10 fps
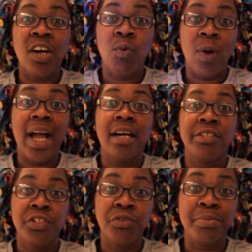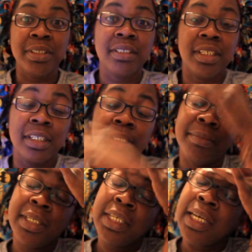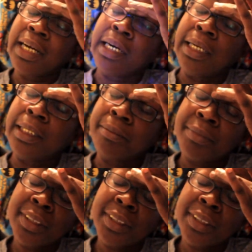a while to build up my